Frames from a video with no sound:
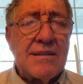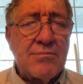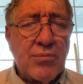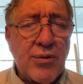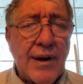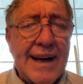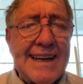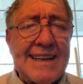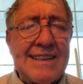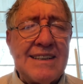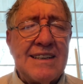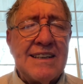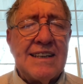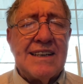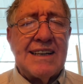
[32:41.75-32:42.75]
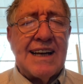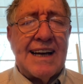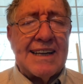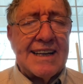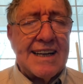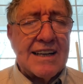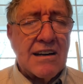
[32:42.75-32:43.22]
brain
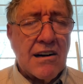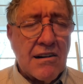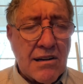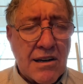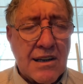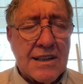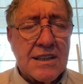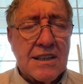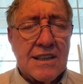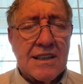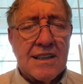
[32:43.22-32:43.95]
and in our heart